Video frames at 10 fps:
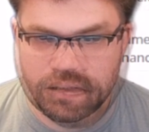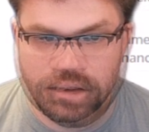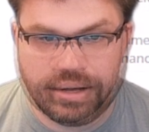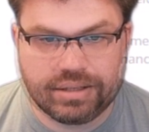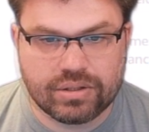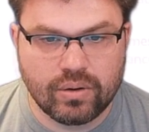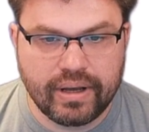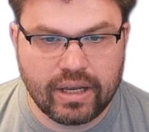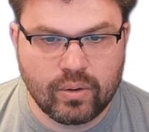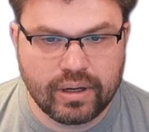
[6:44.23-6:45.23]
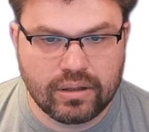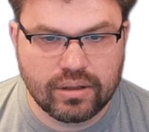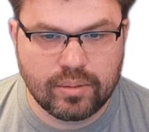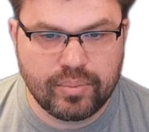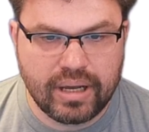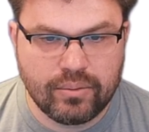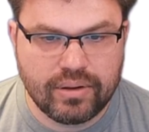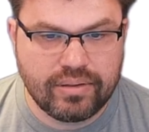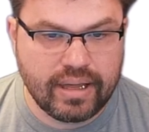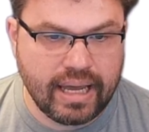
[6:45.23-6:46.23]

Okay, so a quick look at bandwidth.